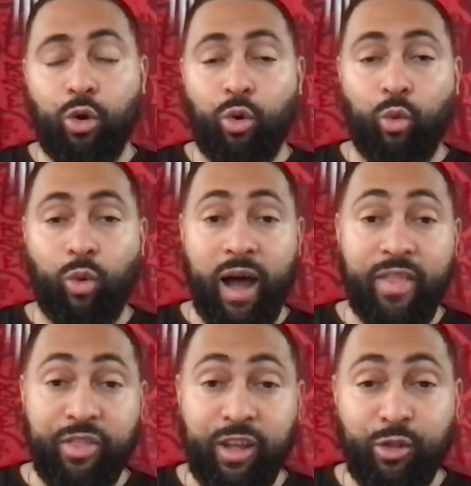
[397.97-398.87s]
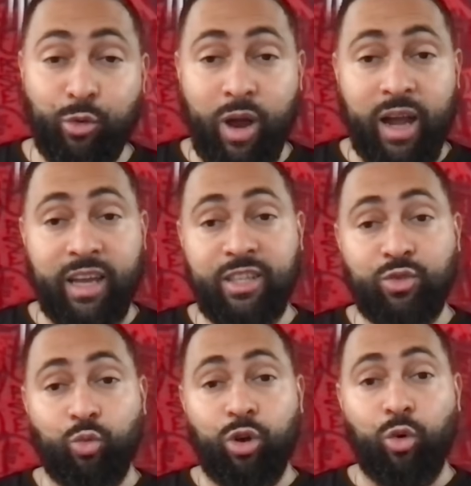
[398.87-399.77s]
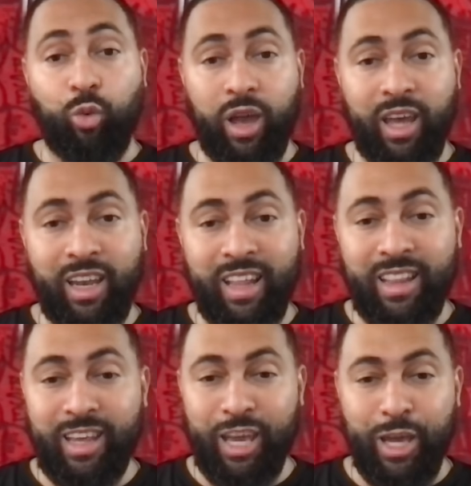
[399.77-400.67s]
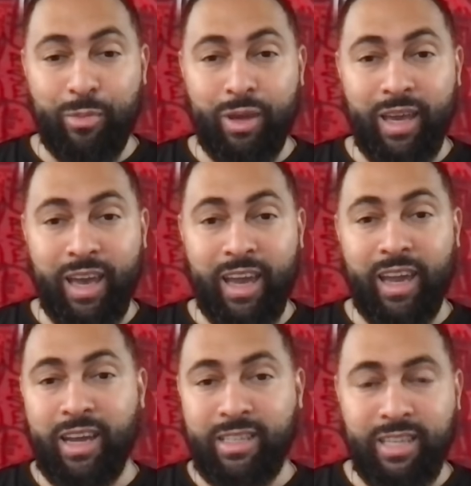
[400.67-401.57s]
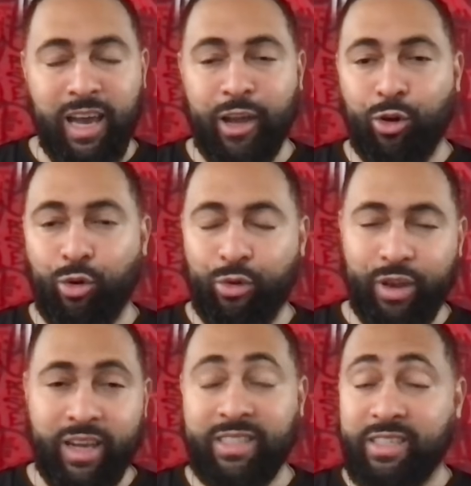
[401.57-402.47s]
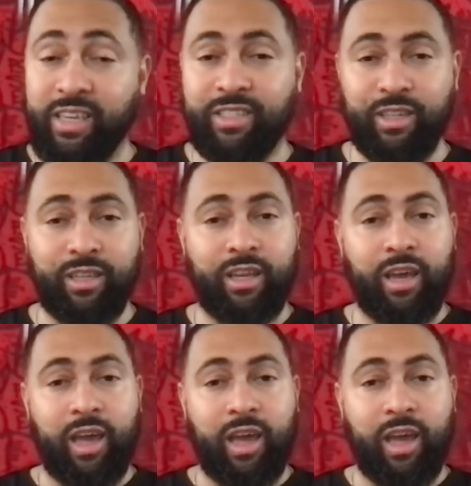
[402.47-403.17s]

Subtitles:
why I think the Rockets will win the NBA title next season.